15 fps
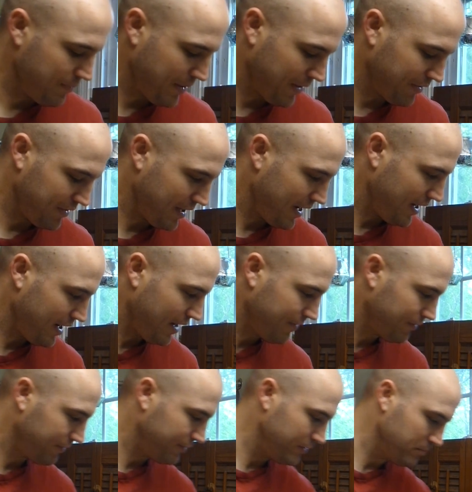about that, and have
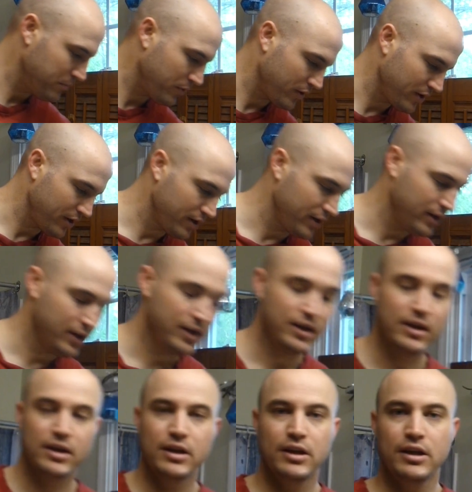a few more
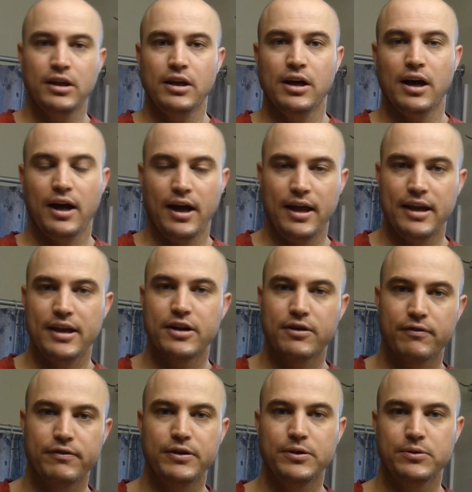
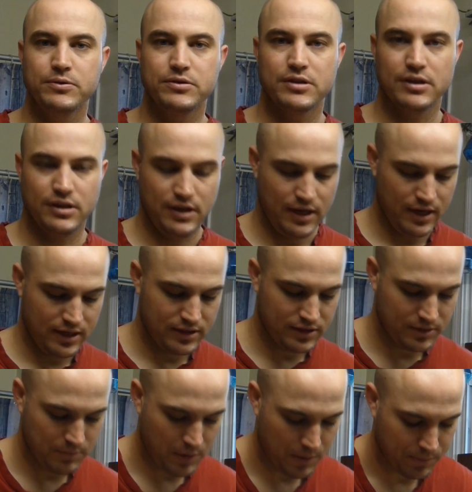interviews and
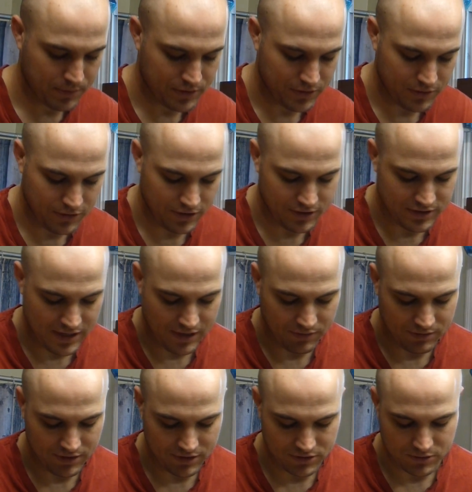some opportunities
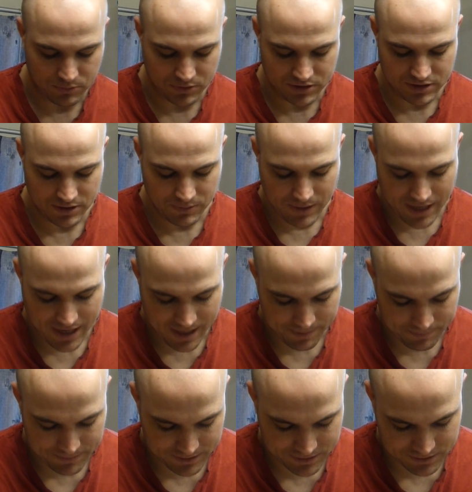out there. So we'll see what
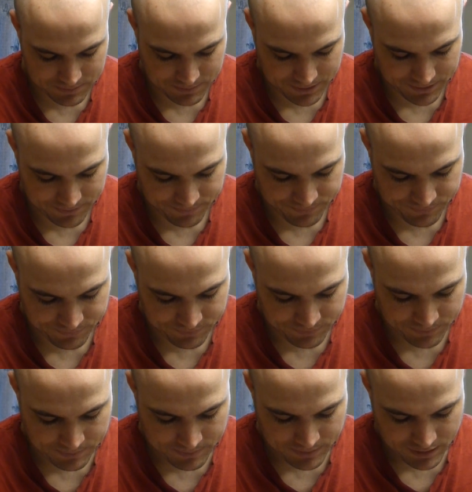happens, but
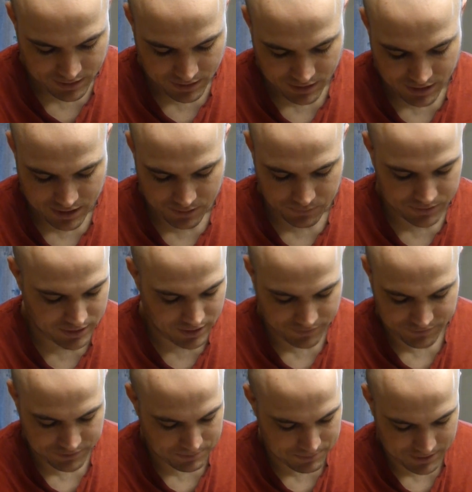we'd
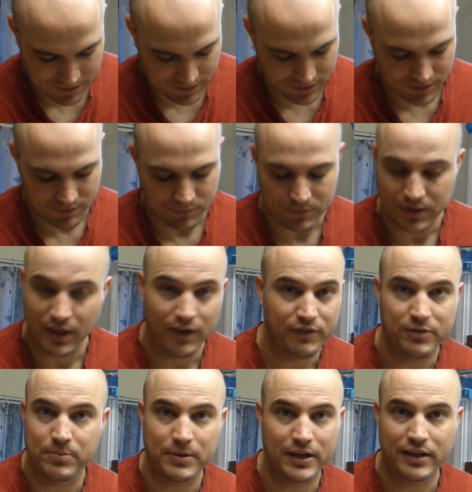love to be
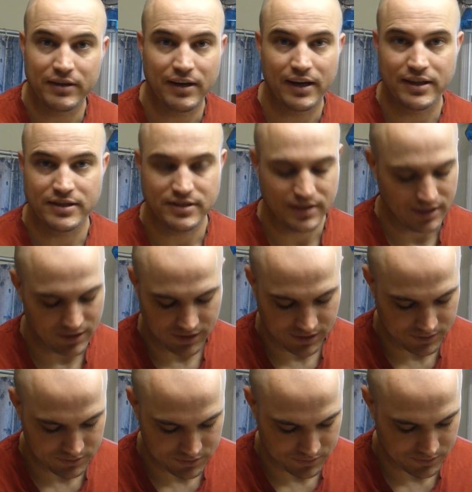in Tennessee.
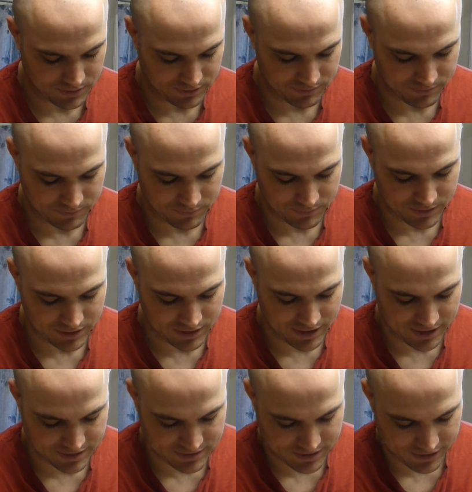It was a really
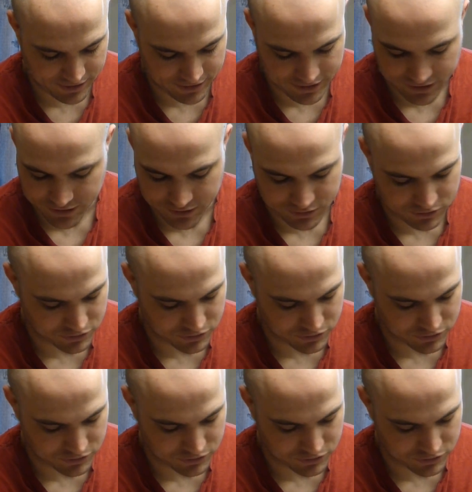nice area, good